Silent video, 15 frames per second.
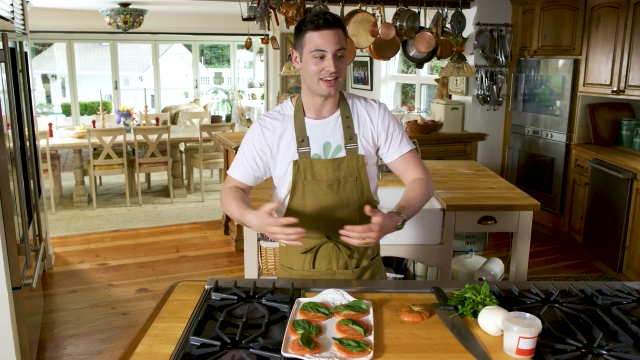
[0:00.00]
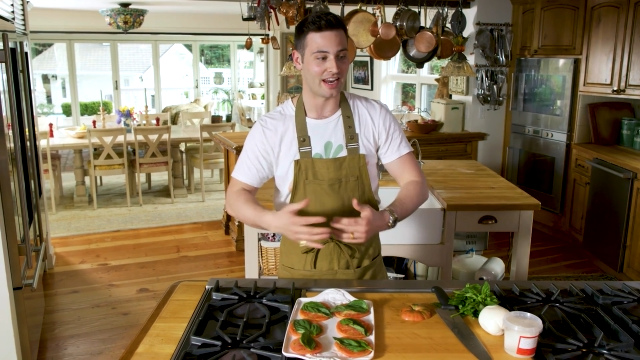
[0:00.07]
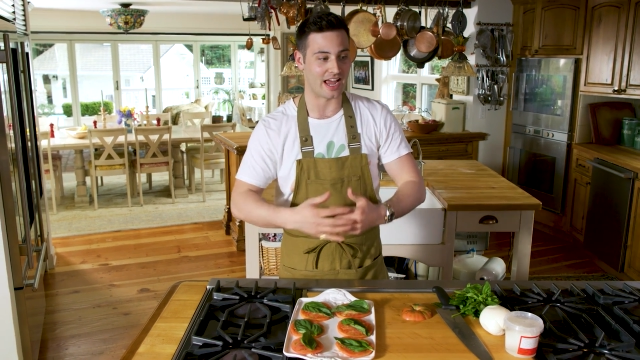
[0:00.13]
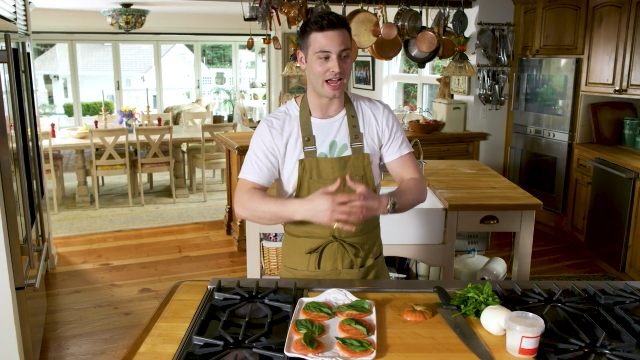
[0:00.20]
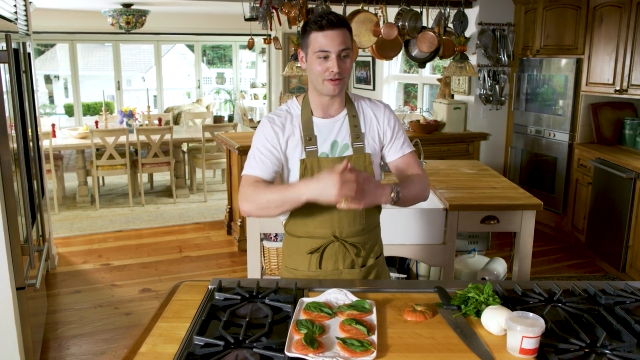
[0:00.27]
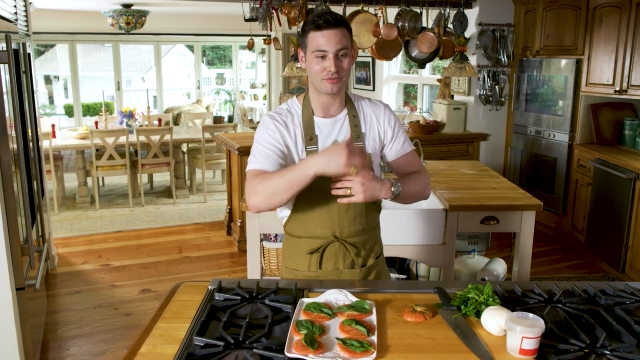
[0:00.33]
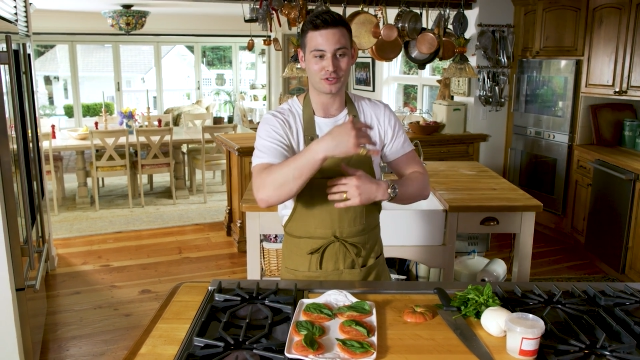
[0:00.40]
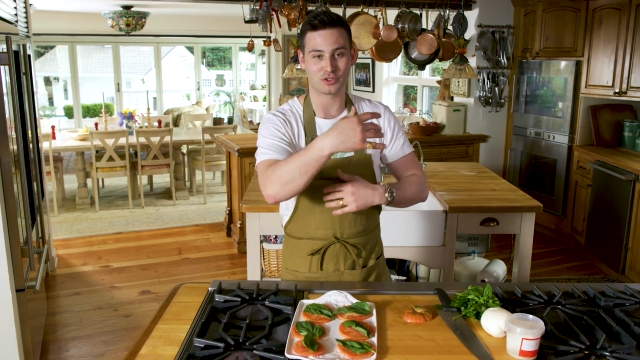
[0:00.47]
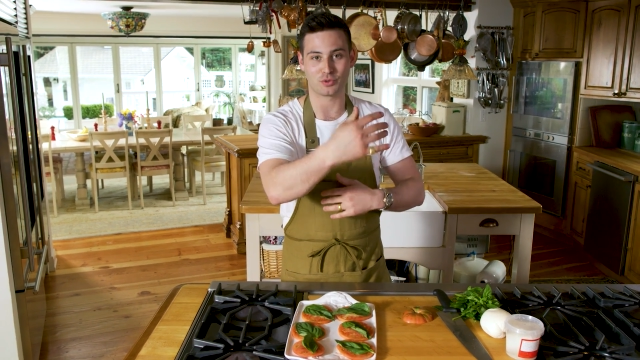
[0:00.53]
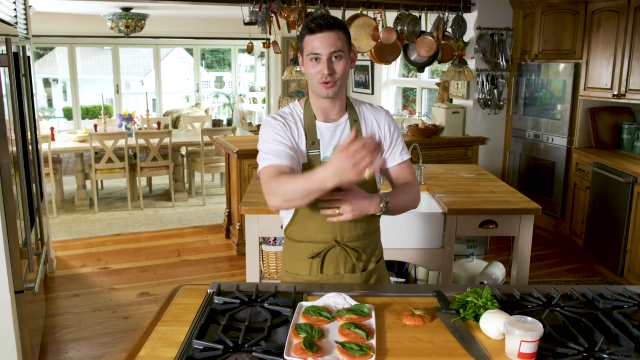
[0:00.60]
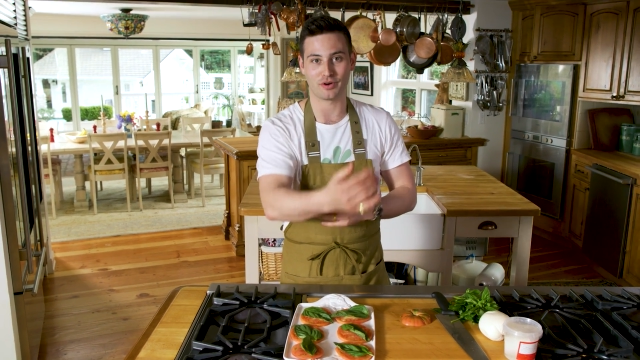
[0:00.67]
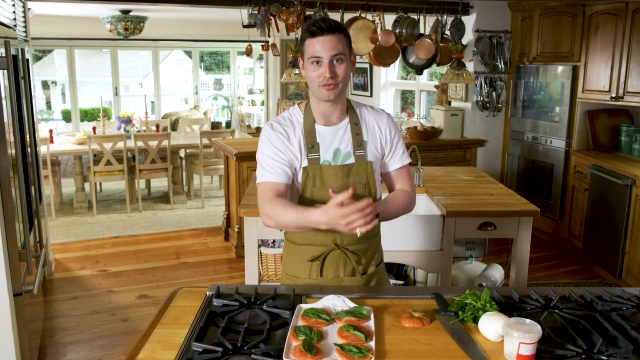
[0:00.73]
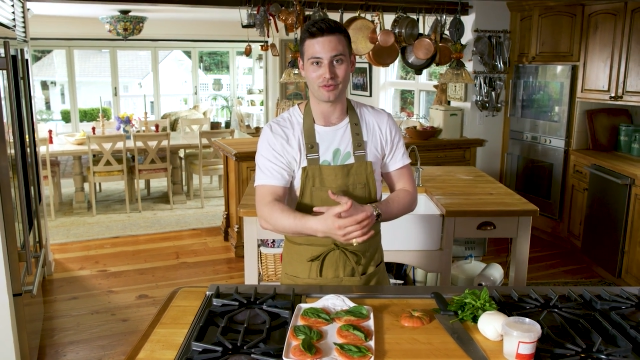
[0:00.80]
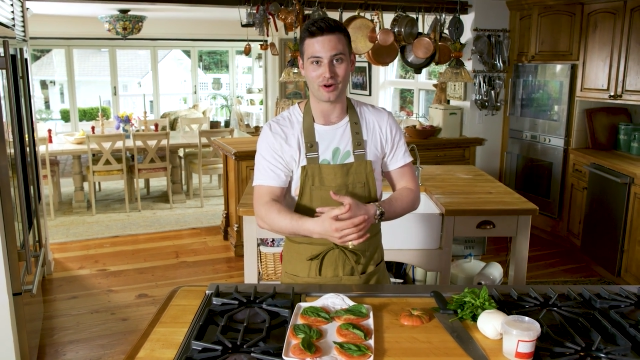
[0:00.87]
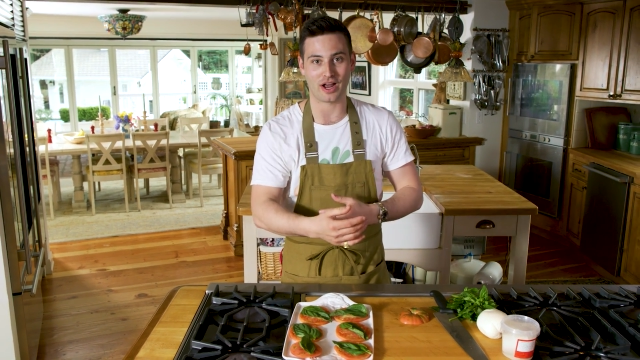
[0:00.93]
after
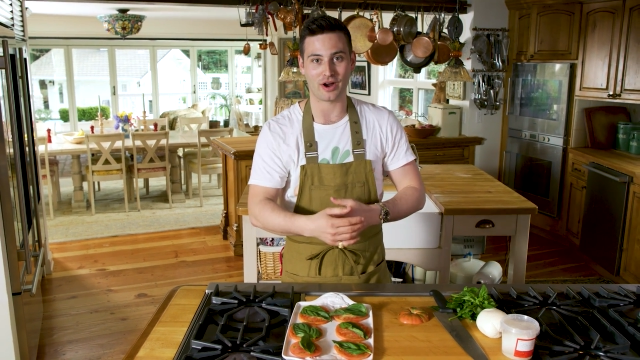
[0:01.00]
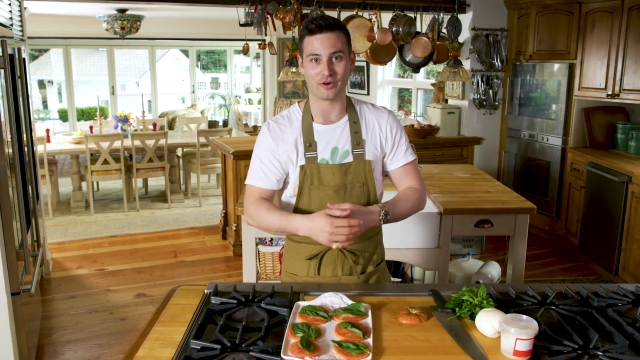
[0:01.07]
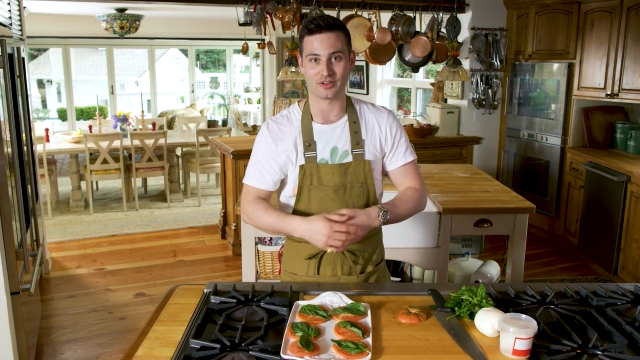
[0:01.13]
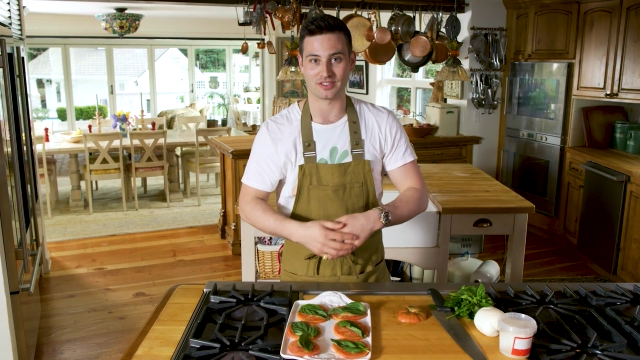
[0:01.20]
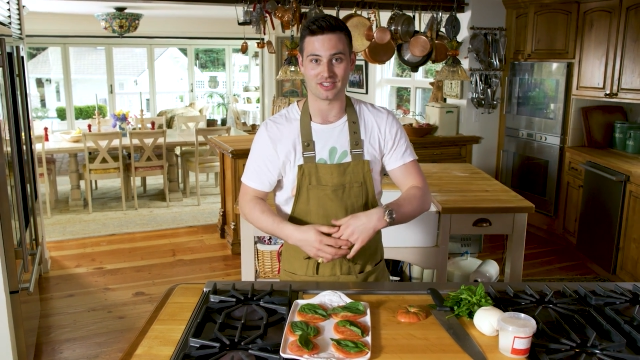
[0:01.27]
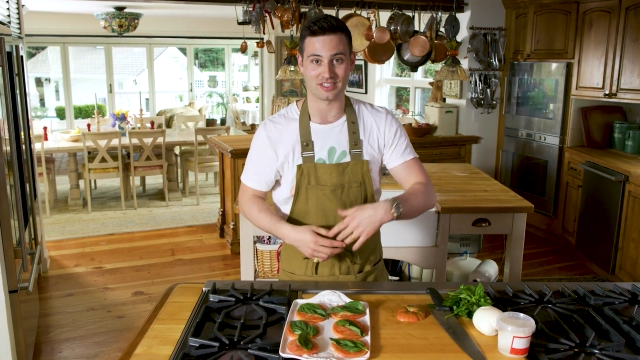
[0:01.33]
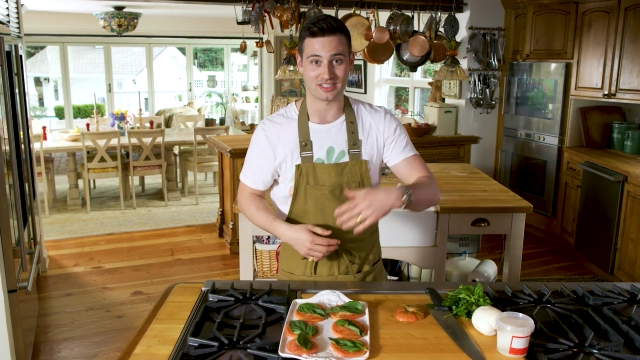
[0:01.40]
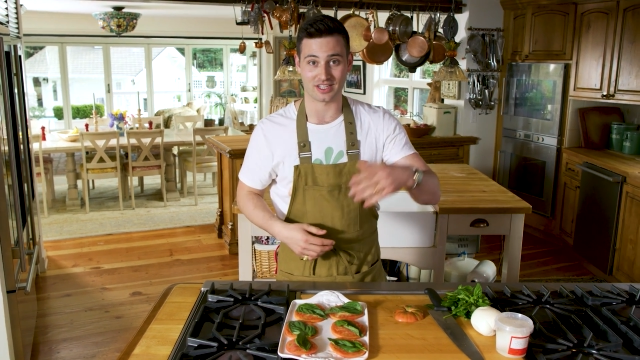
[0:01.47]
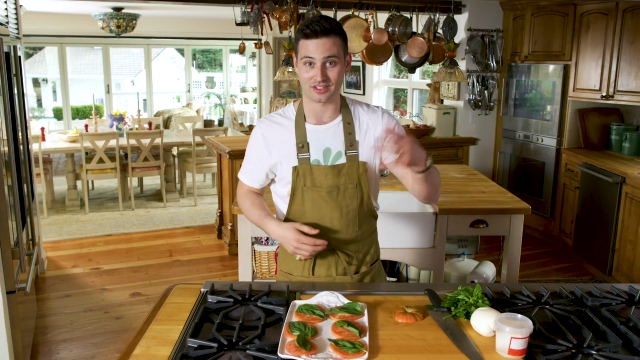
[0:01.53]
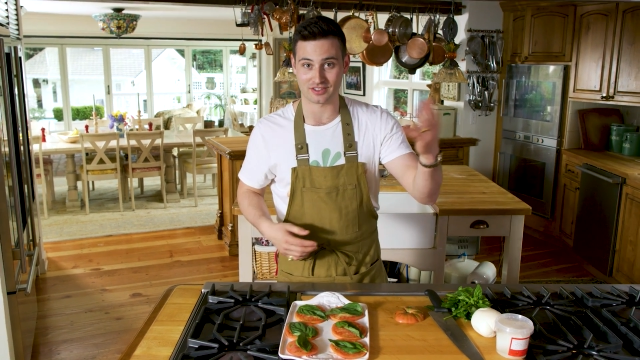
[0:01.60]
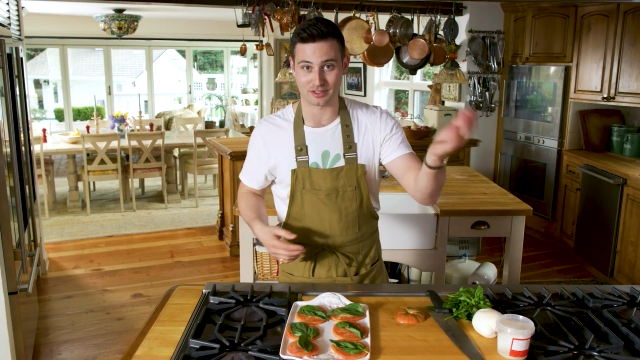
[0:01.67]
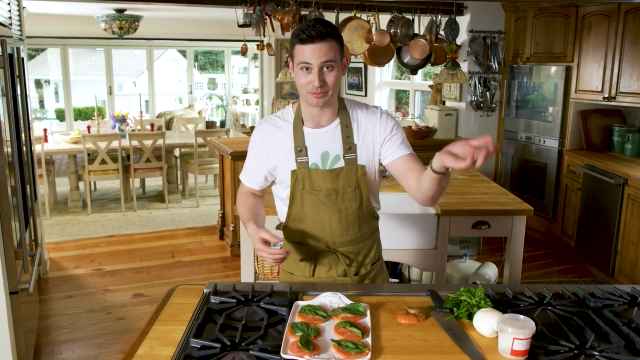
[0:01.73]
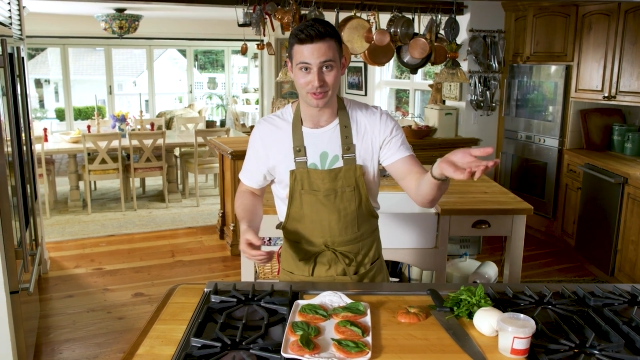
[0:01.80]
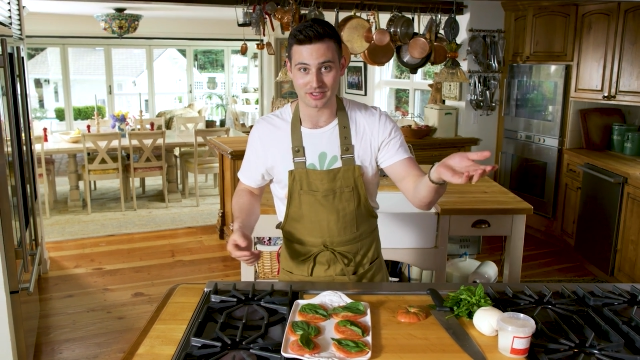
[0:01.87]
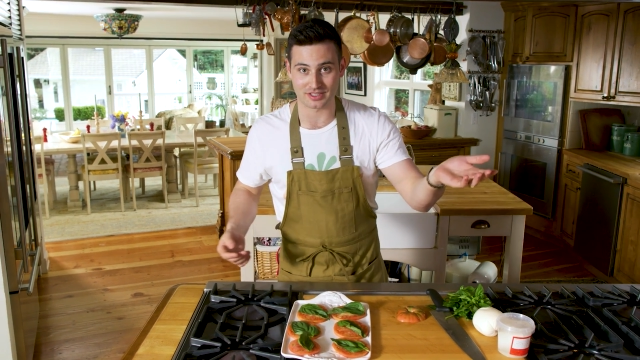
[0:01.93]
24 hours, they sell it at the
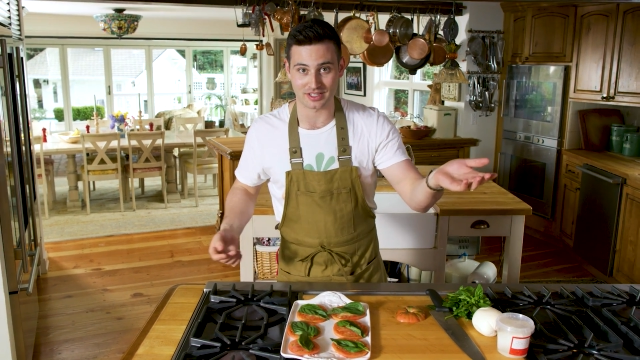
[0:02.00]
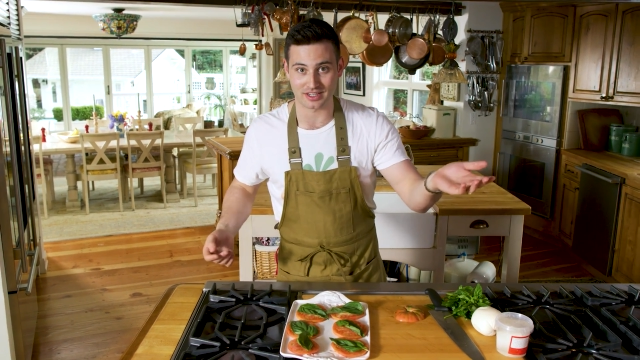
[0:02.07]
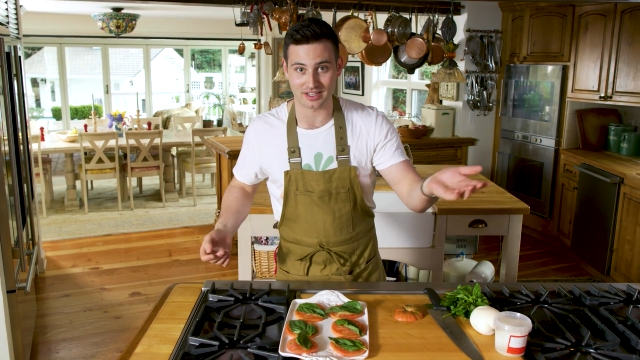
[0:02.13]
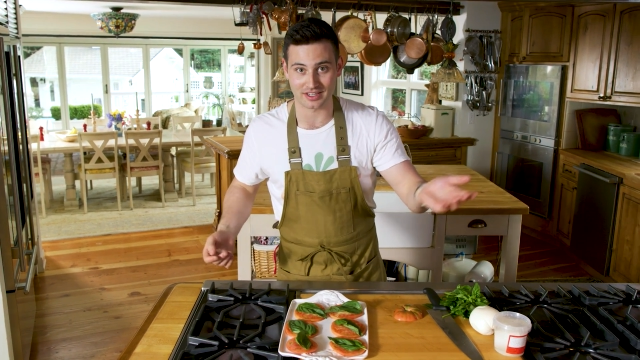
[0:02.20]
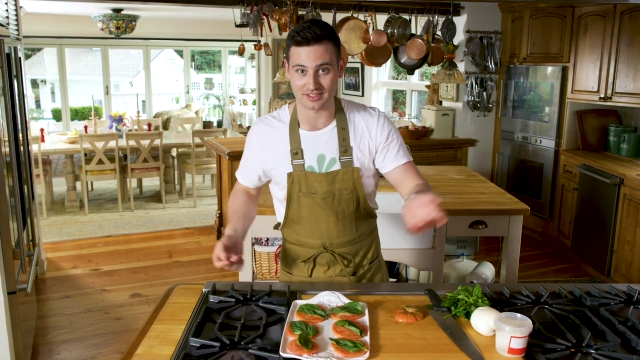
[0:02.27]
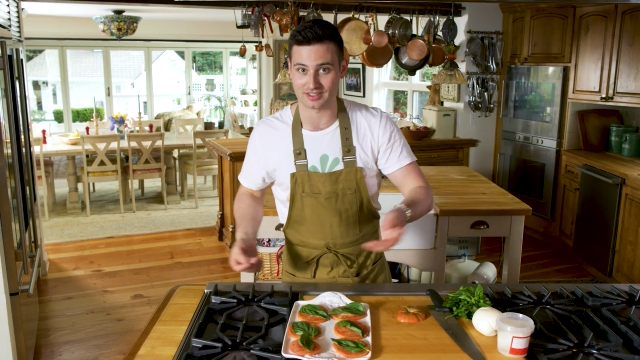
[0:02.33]
pizzerias.